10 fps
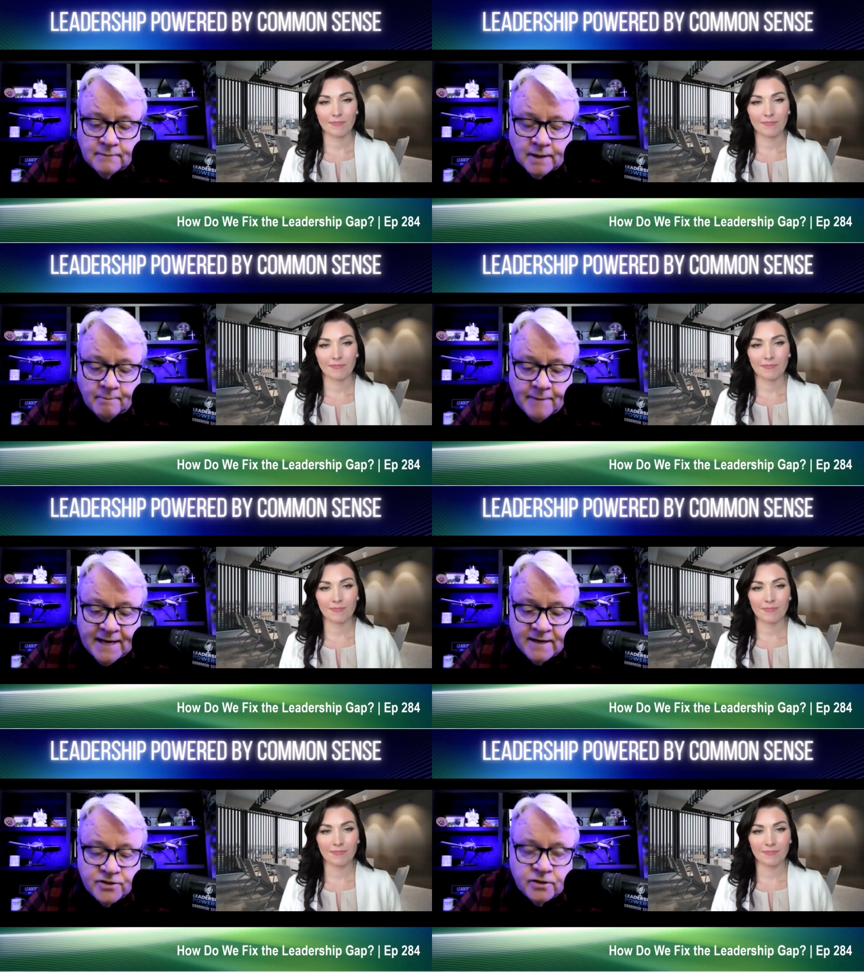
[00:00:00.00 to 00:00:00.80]
Speaker 1: a
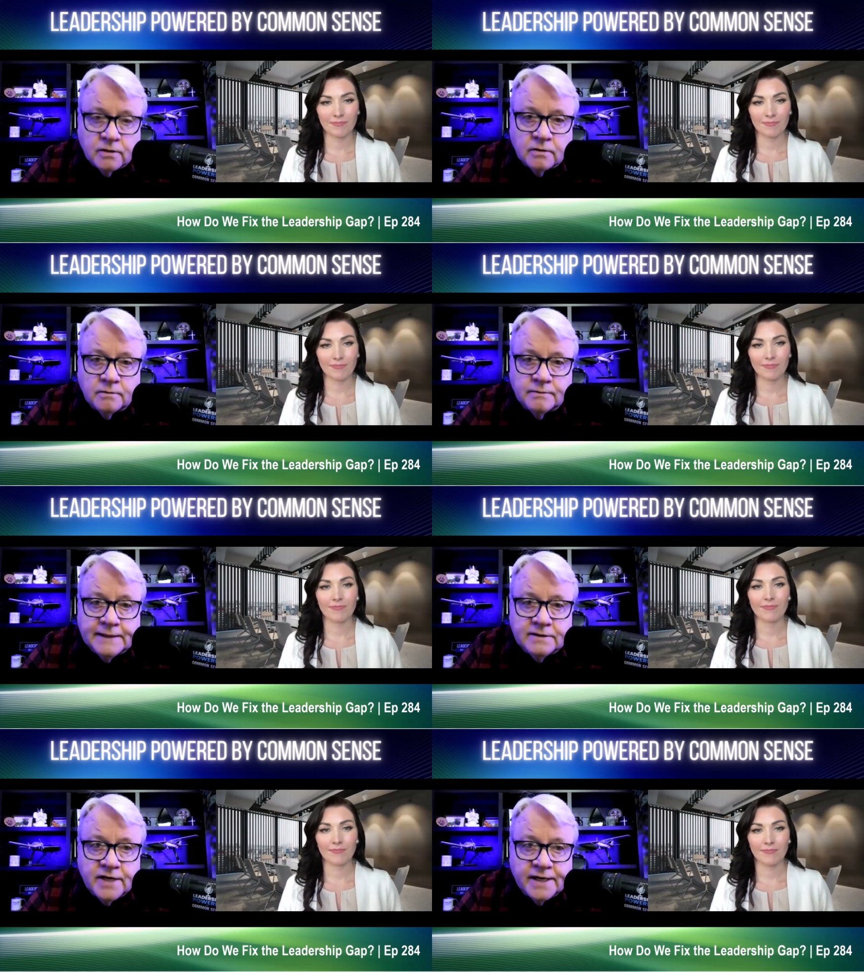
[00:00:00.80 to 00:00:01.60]
manager,
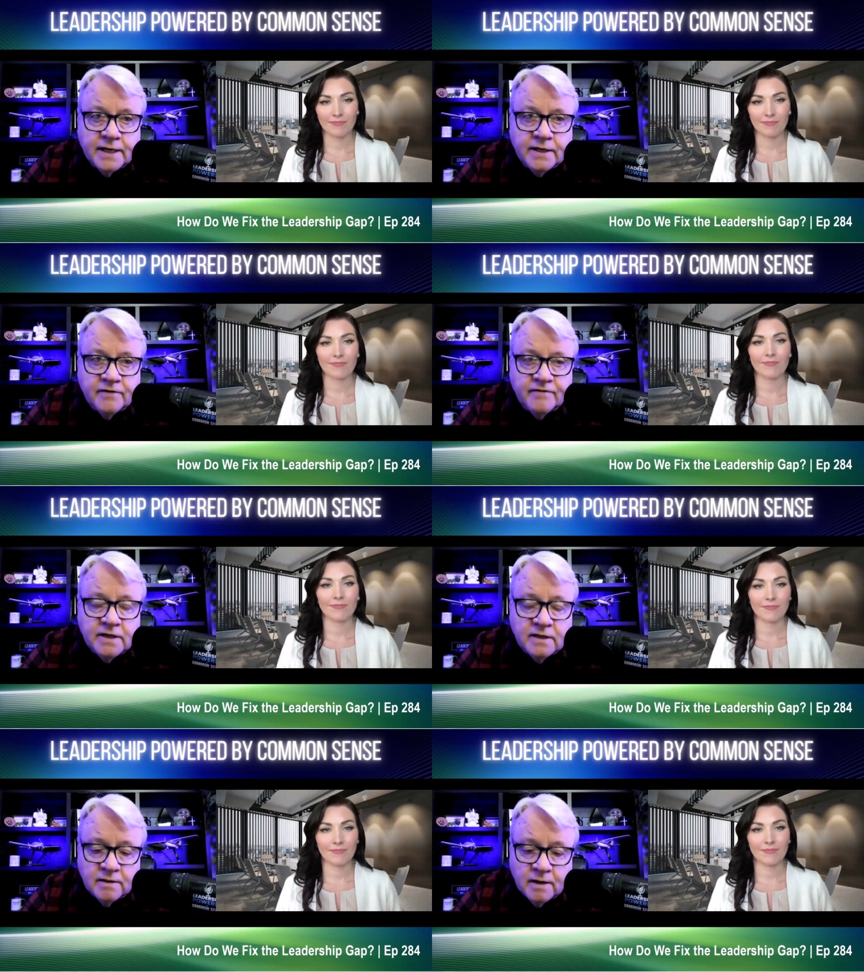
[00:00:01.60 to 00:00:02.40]
executive
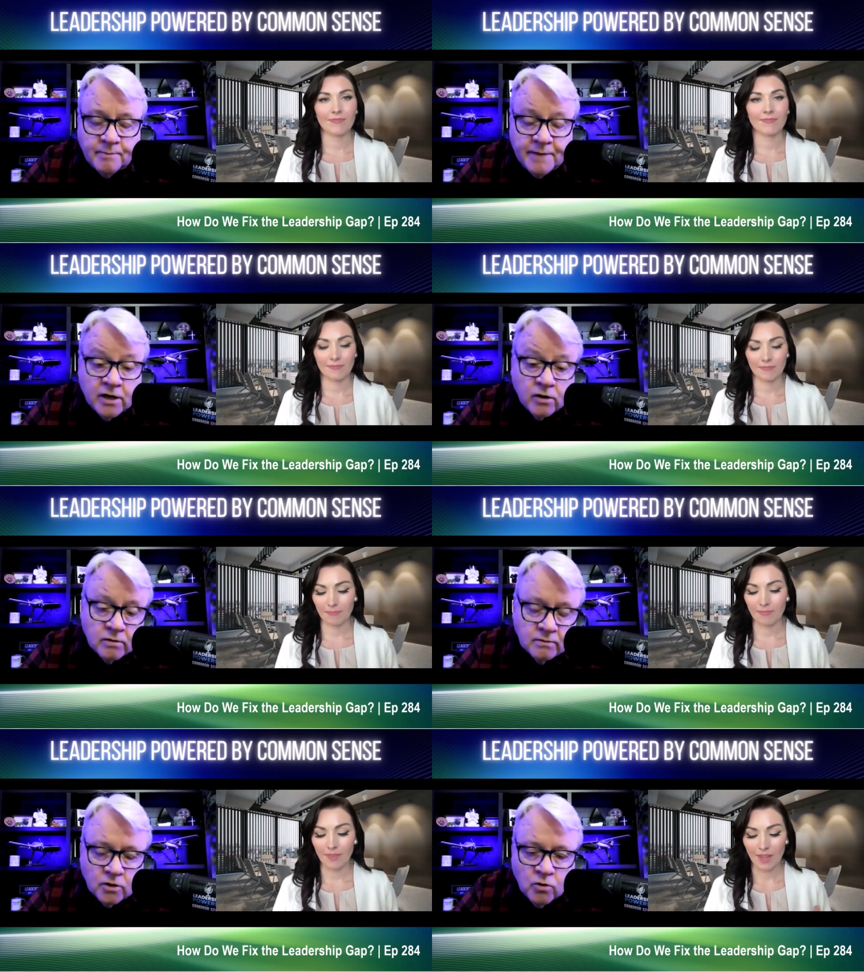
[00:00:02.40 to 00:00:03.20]
in a, a
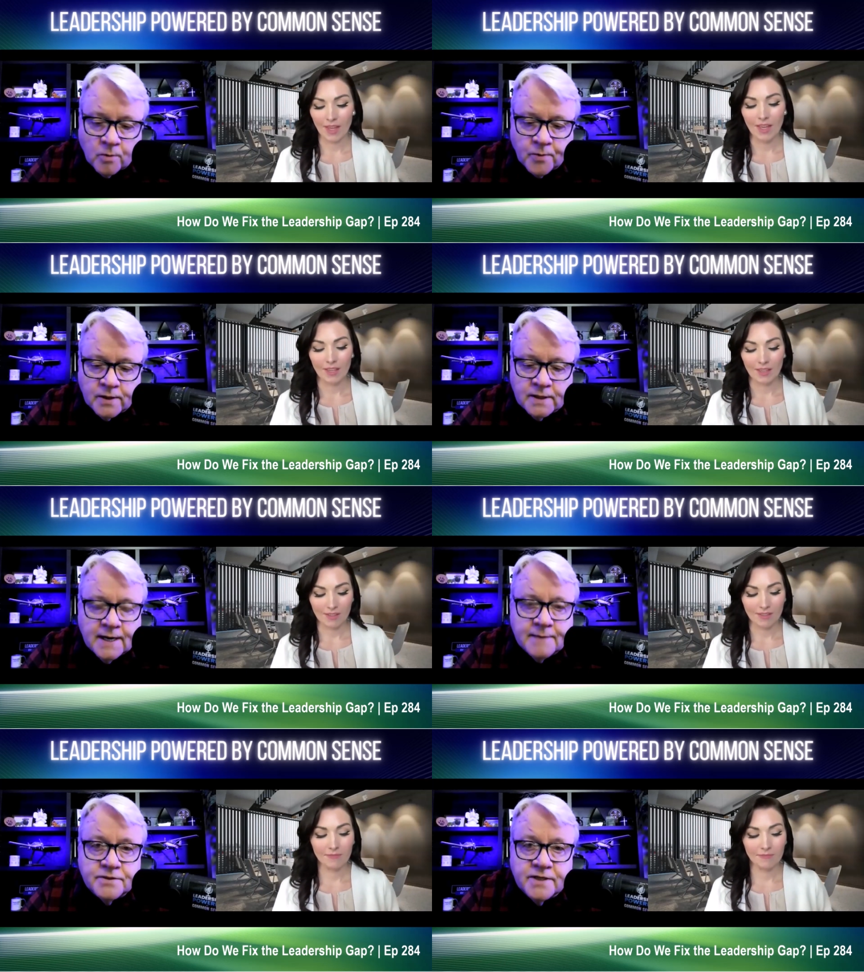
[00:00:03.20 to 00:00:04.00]
bigger corporate
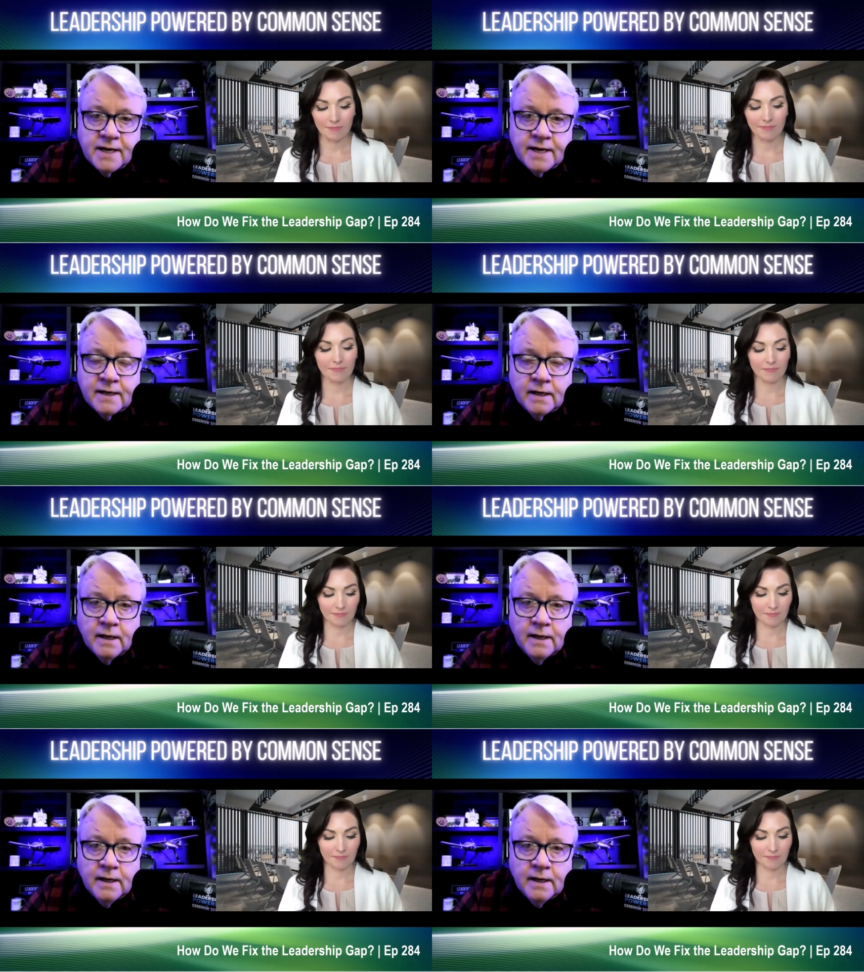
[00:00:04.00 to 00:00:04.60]
type setting.